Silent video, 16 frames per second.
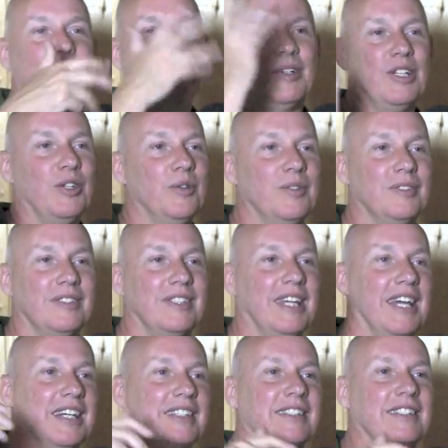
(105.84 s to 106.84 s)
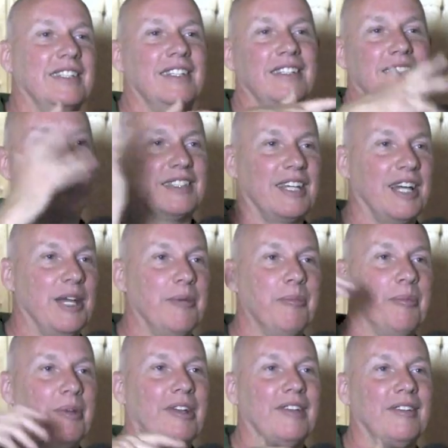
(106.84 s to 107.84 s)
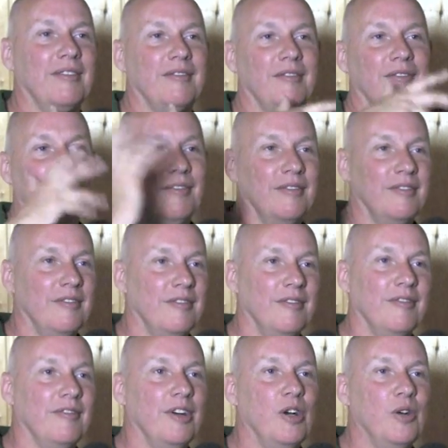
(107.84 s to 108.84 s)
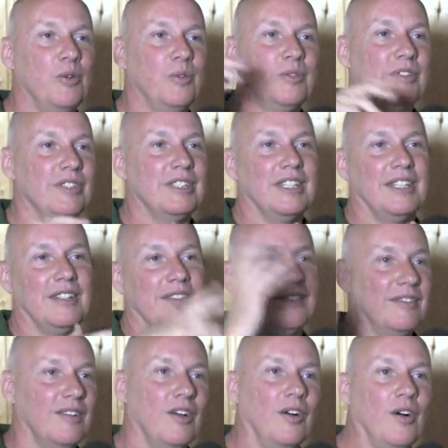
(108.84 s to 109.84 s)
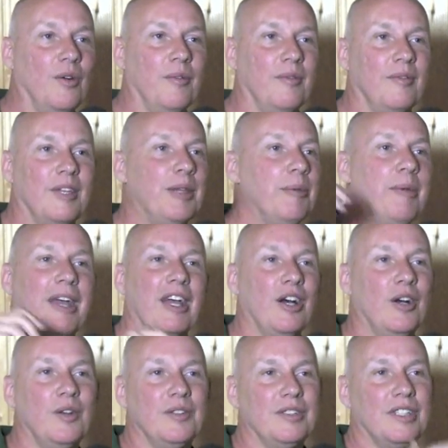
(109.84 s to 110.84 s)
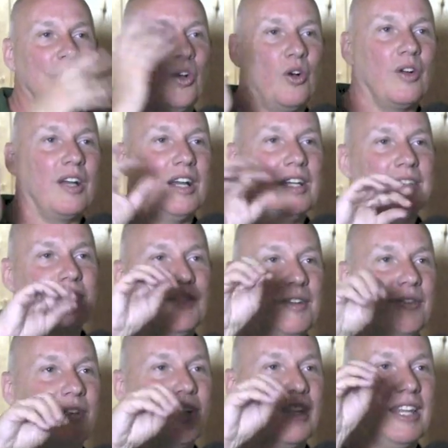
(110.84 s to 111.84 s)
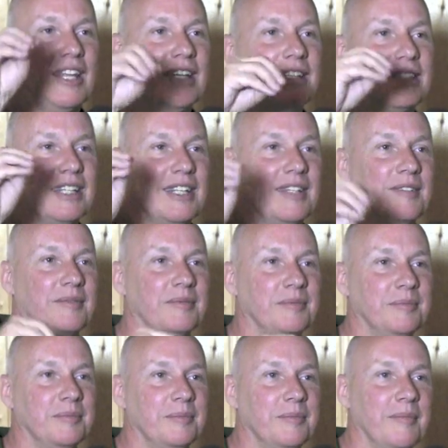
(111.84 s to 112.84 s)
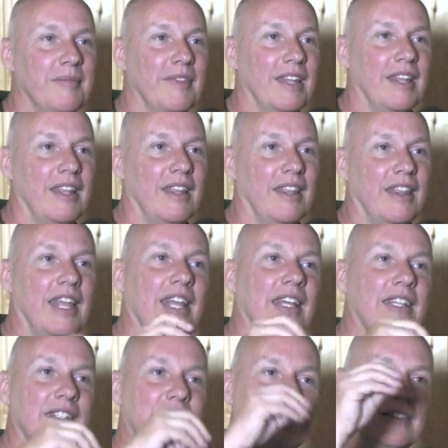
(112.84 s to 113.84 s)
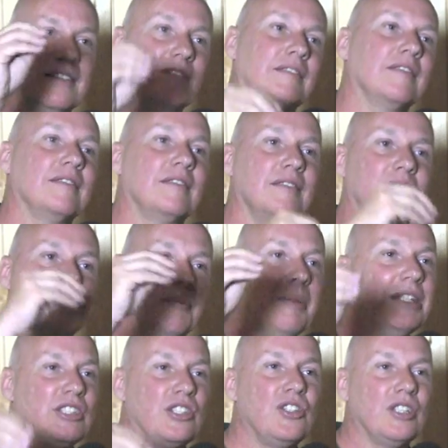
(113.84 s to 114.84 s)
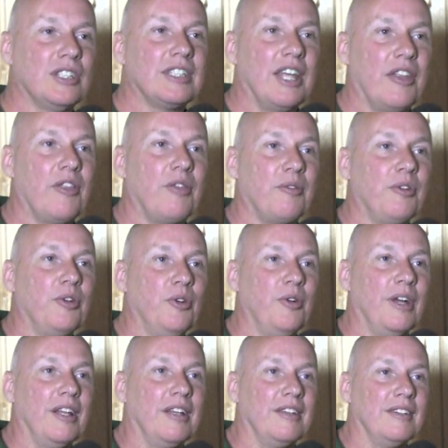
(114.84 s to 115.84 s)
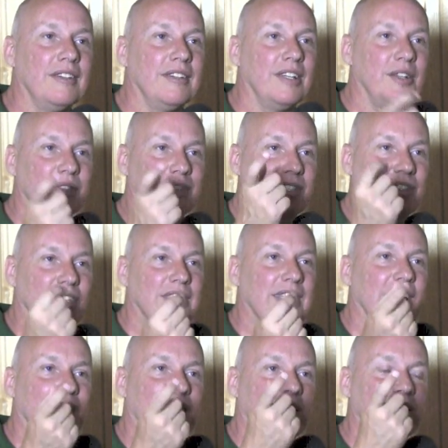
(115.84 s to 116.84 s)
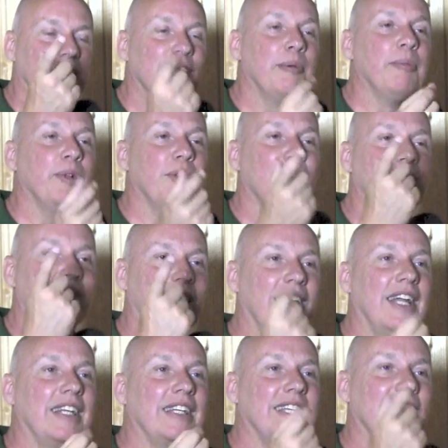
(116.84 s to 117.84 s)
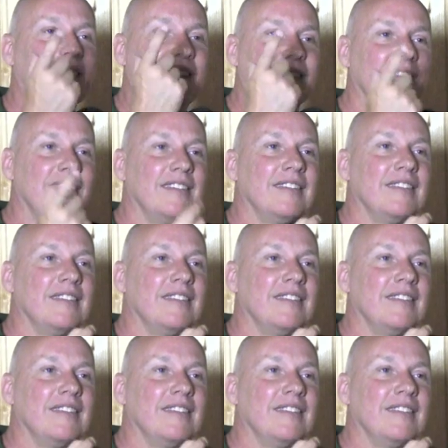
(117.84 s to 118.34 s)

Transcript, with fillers: We use text and Skype and phones and all, emails and all kinds of different things and things. Messages get through, and there's just that symbol of connecting